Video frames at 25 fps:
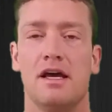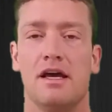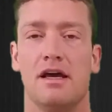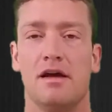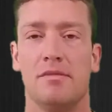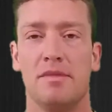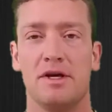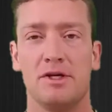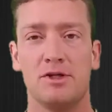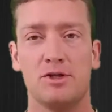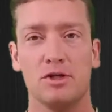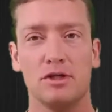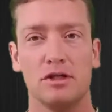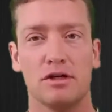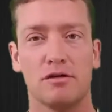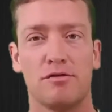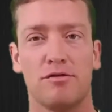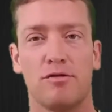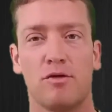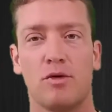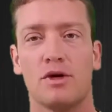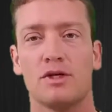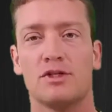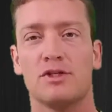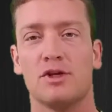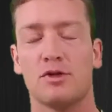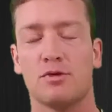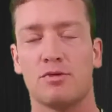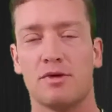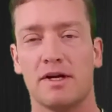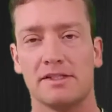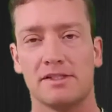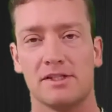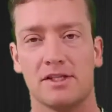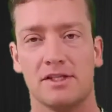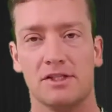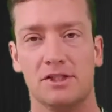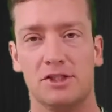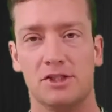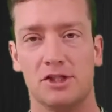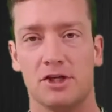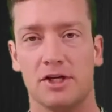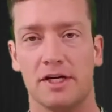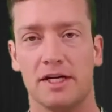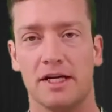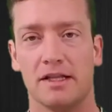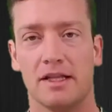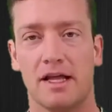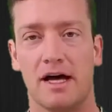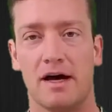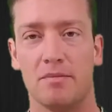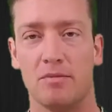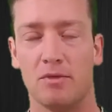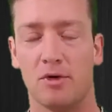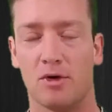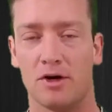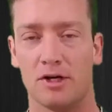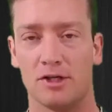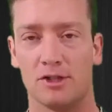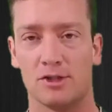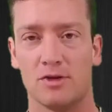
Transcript: it makes you look forward to the rest of the journey a lot more.